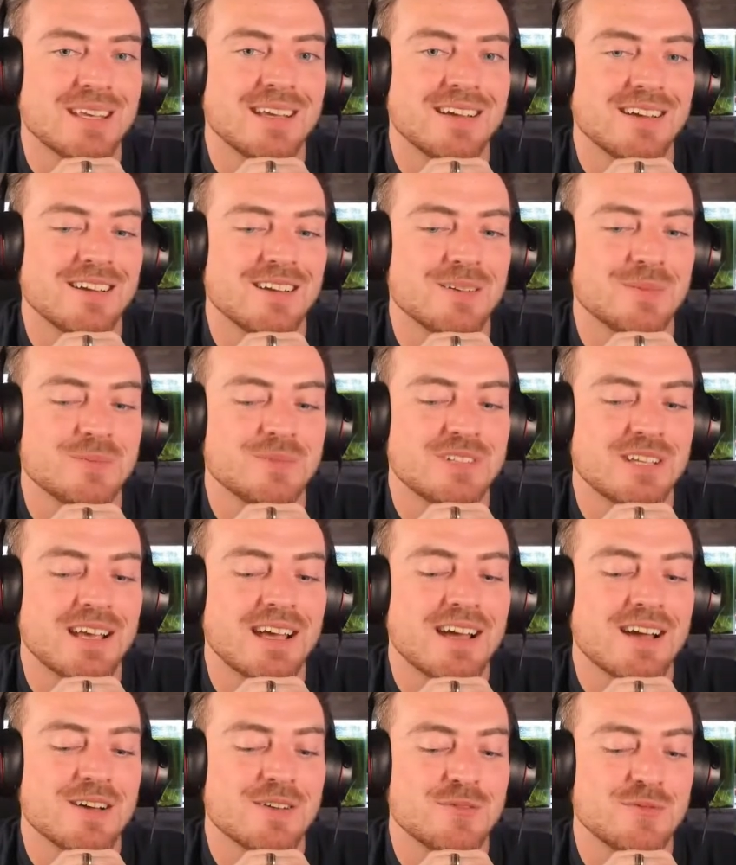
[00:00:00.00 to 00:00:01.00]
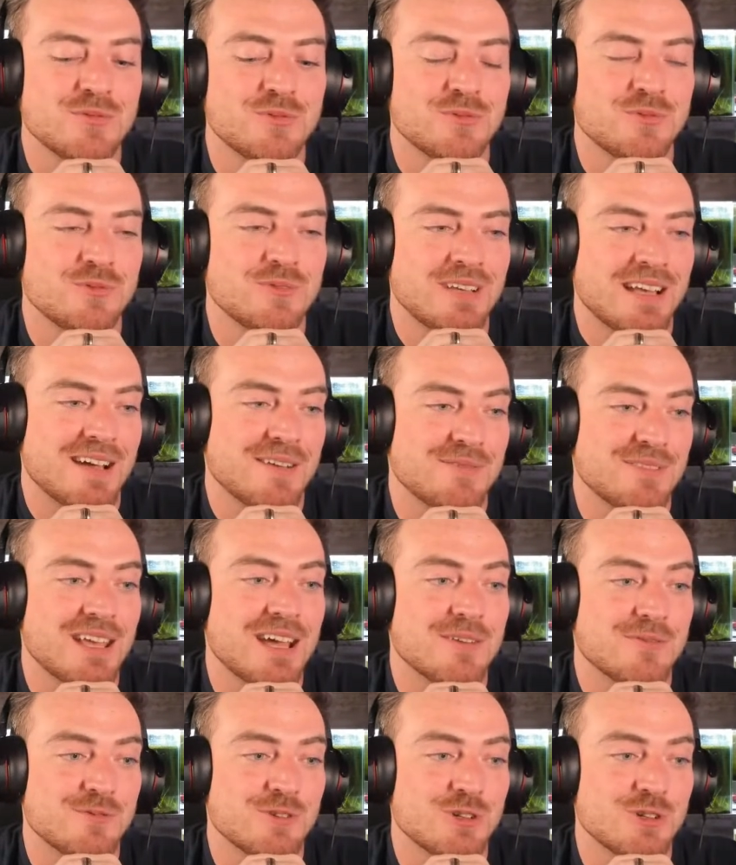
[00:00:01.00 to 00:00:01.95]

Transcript: to have that